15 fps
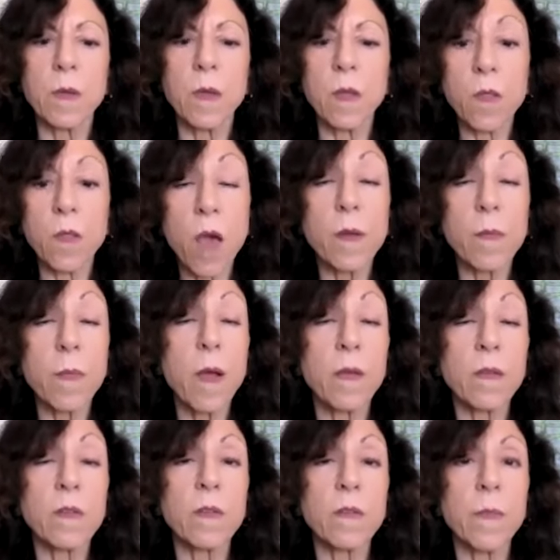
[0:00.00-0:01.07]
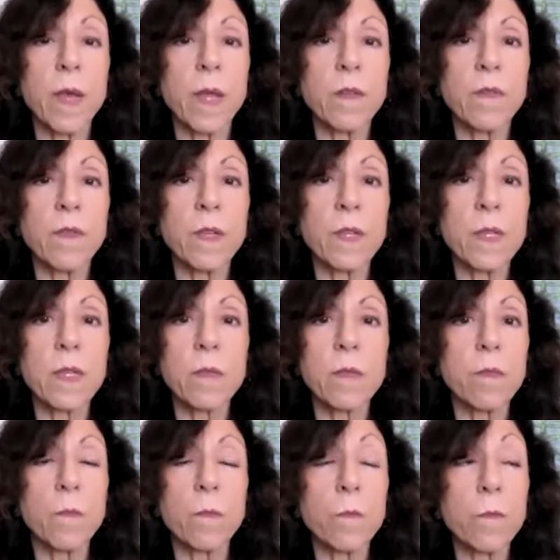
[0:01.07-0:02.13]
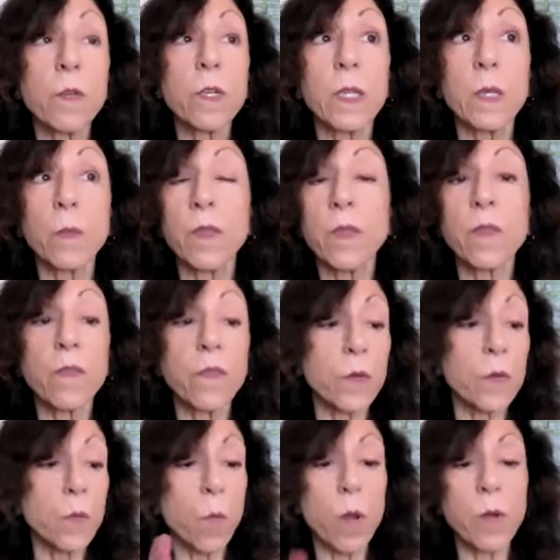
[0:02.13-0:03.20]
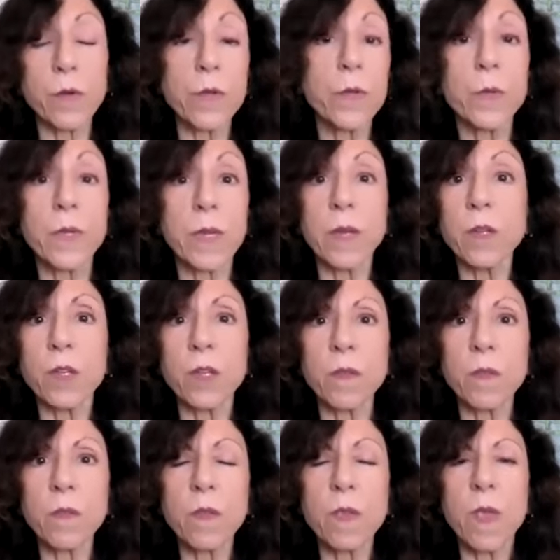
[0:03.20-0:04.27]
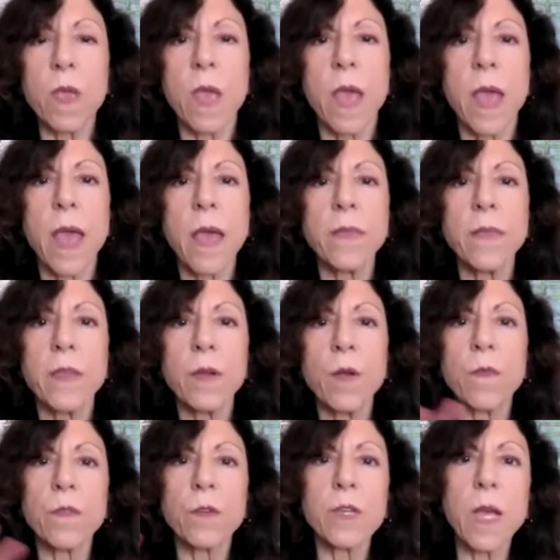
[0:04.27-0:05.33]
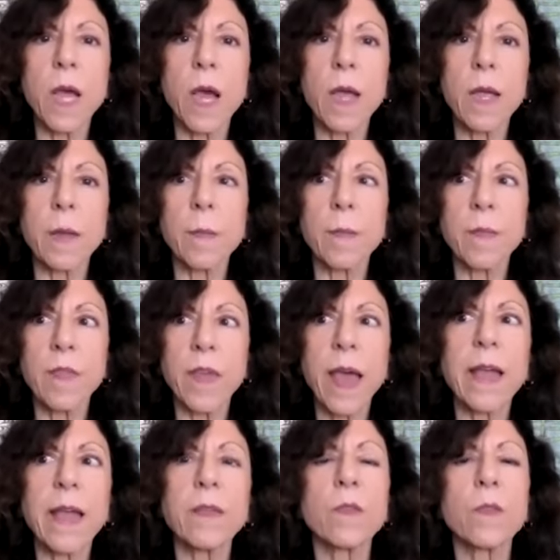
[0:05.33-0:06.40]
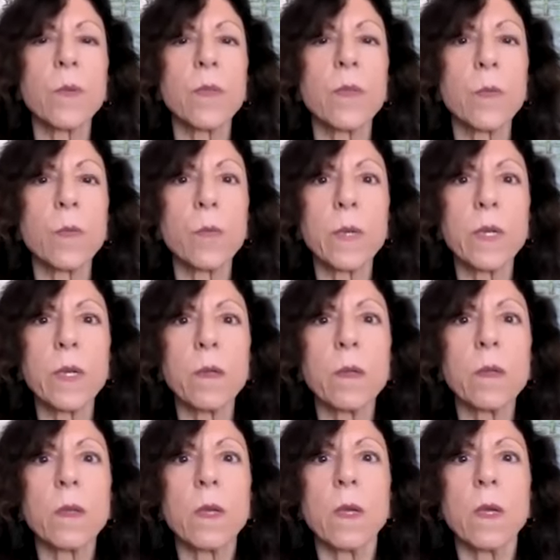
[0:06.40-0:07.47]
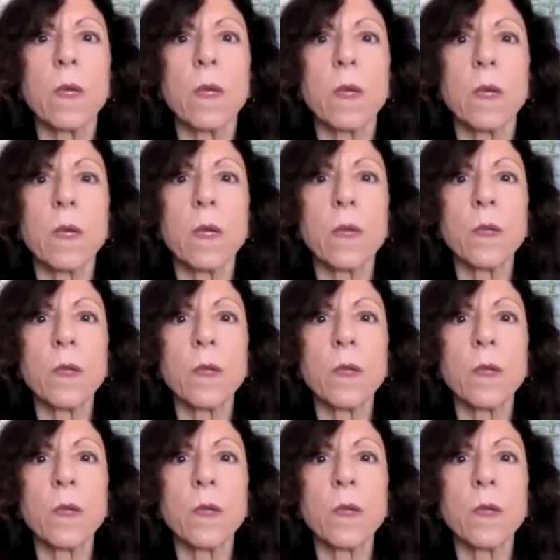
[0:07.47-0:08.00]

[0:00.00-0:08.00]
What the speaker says: a lot of positive benefits, really within the first one or two sessions. And then over time, that's when the real, you